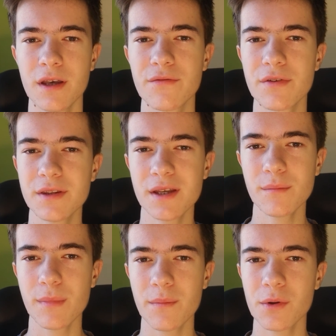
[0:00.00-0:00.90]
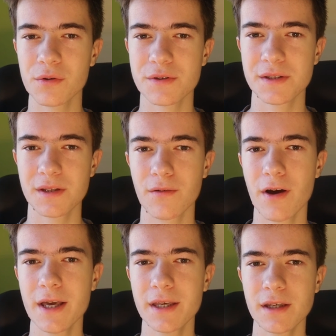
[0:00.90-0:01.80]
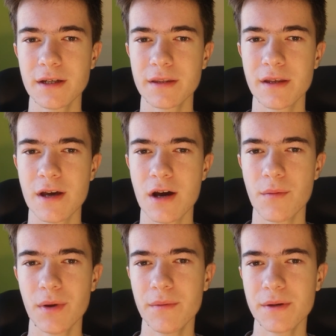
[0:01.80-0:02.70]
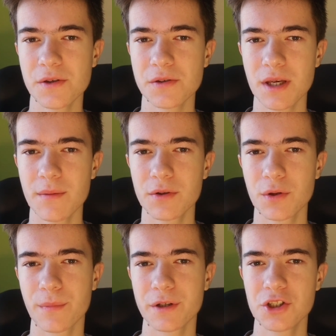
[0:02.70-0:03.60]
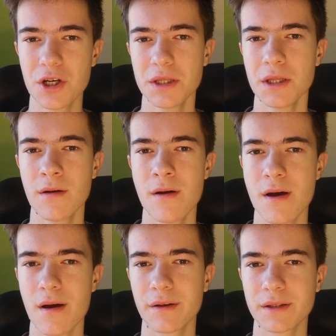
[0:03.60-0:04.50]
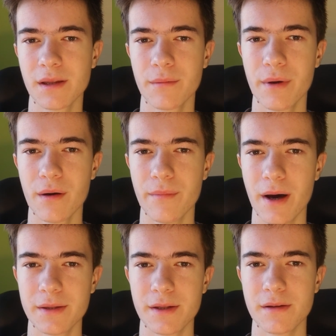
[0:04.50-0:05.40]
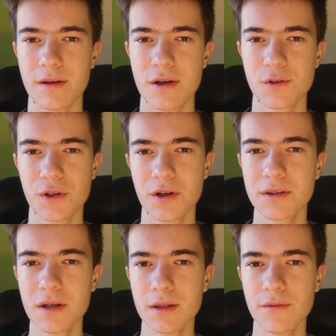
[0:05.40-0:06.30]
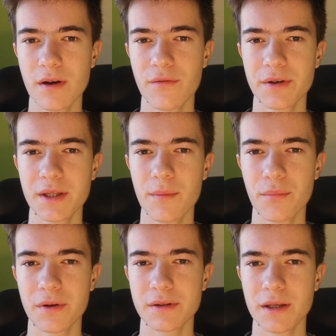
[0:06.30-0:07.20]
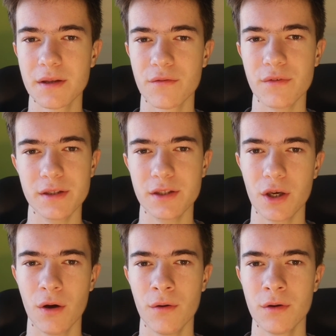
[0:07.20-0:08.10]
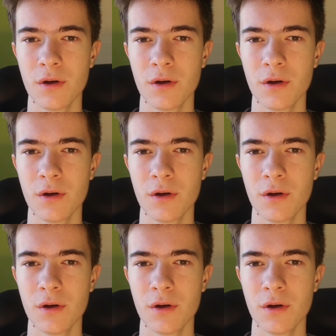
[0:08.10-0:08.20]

If you did, maybe consider liking it, or maybe subscribing to my channel and ring the bell button, so get notified when I upload another video.